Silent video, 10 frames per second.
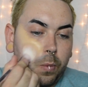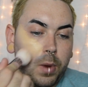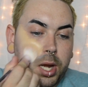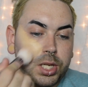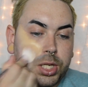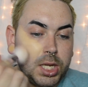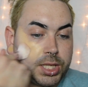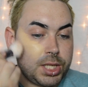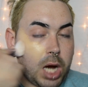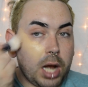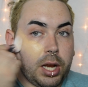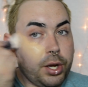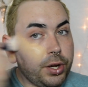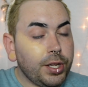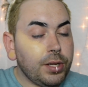when she started
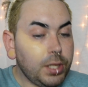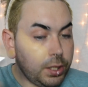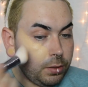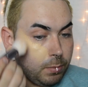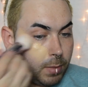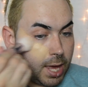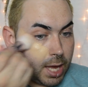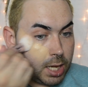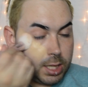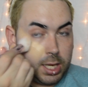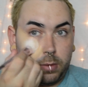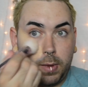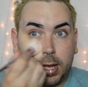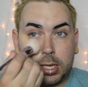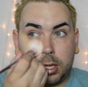her YouTube, and this
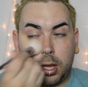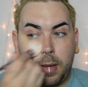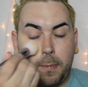was